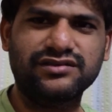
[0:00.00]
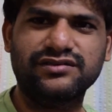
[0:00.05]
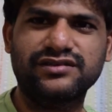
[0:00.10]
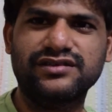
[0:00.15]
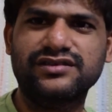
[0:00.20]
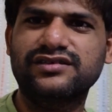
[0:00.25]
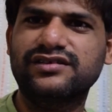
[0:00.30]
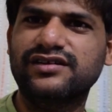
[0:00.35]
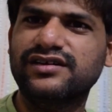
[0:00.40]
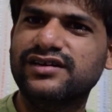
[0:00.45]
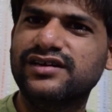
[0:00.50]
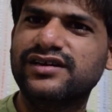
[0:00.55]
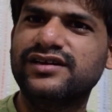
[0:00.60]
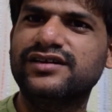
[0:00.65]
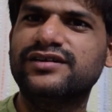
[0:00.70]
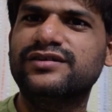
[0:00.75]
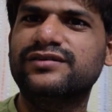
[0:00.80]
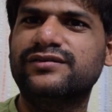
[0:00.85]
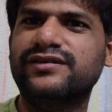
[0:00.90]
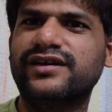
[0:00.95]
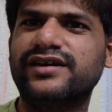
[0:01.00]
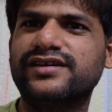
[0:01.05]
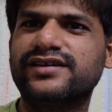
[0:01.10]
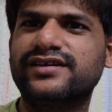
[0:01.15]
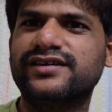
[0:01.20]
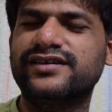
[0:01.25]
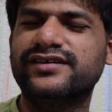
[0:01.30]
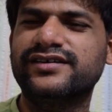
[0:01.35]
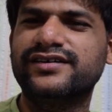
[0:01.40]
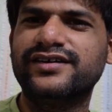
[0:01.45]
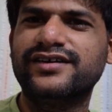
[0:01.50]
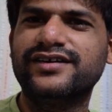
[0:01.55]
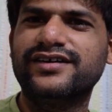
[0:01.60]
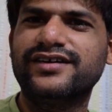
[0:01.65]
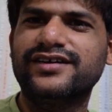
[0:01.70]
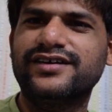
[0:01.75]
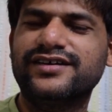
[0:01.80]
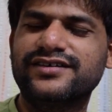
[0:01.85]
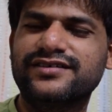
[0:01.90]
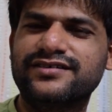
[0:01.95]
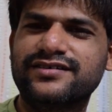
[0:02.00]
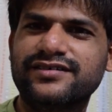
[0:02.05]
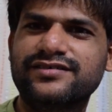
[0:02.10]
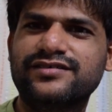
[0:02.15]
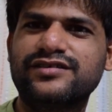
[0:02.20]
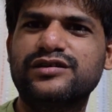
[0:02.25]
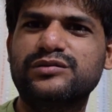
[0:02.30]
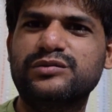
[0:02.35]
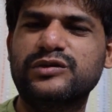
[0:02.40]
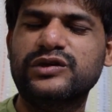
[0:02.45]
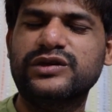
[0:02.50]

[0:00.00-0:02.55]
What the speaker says: strictly into writing a structured